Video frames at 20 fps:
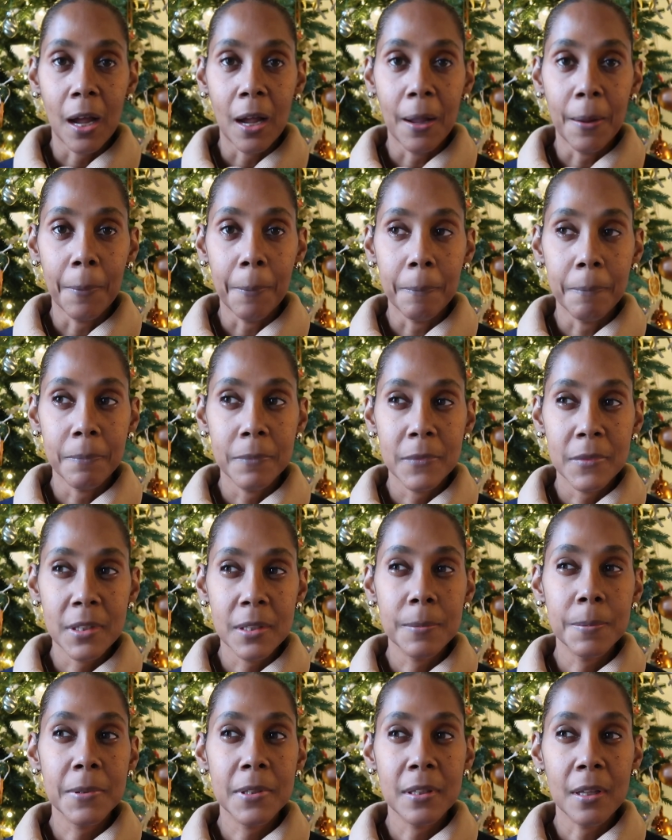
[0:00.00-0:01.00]
um,
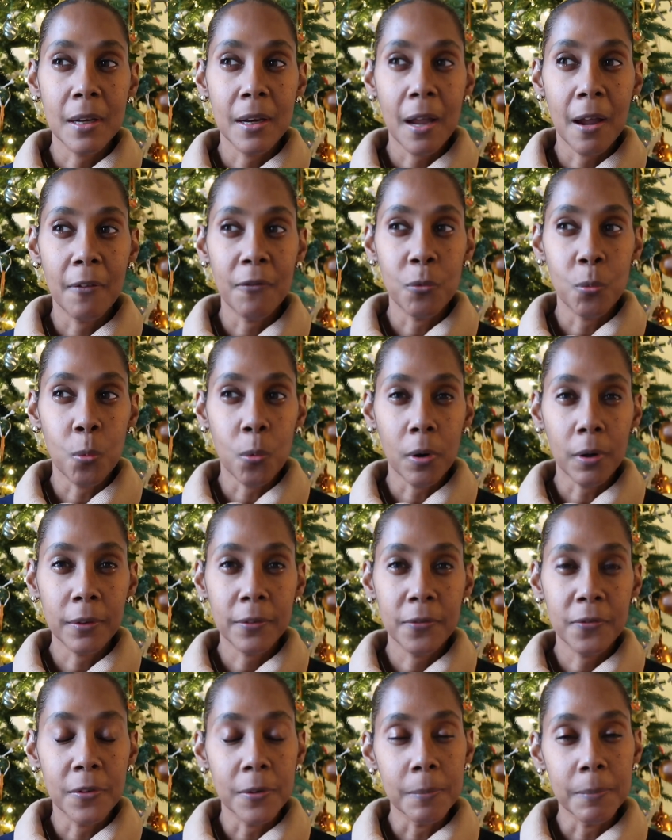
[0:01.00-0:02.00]
tips that have
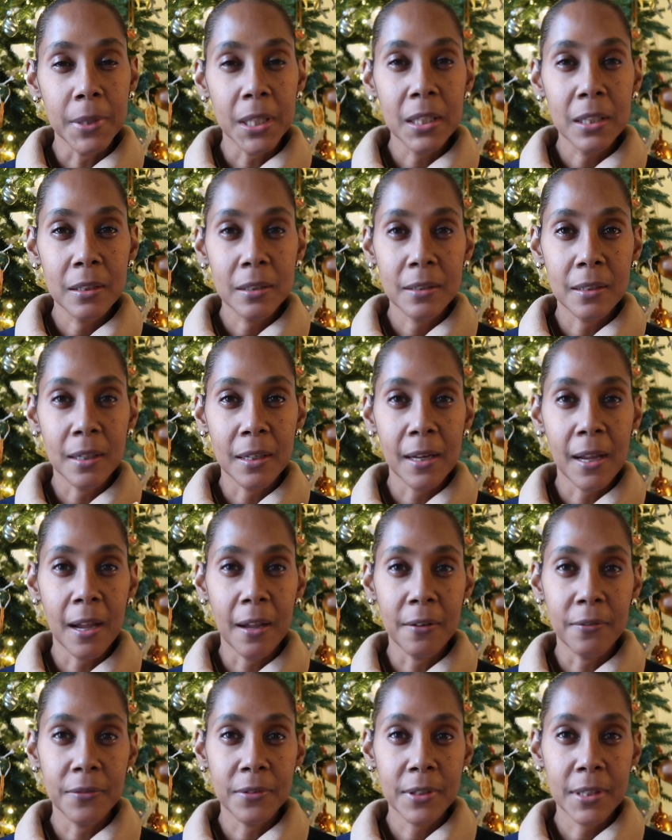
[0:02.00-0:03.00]
worked for me that
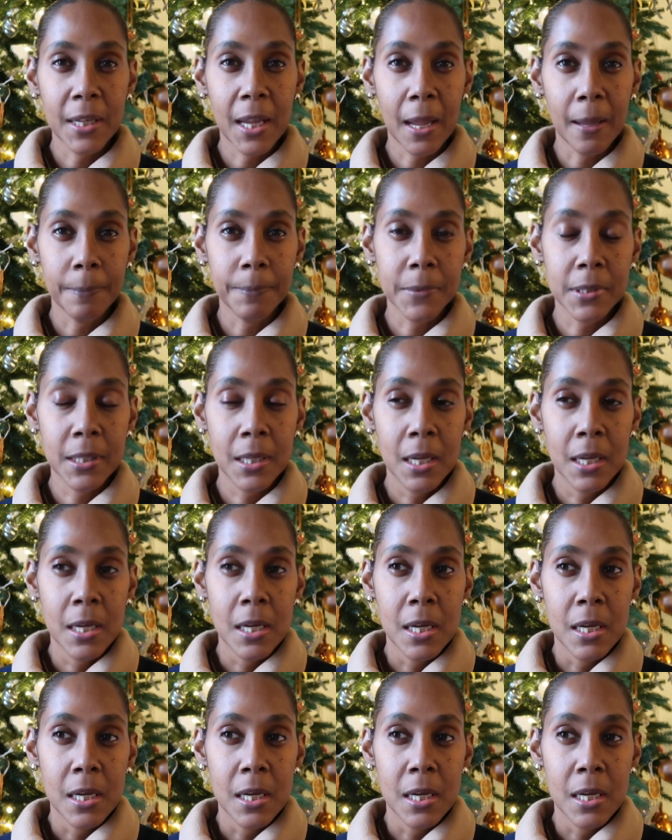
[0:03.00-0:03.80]
have kept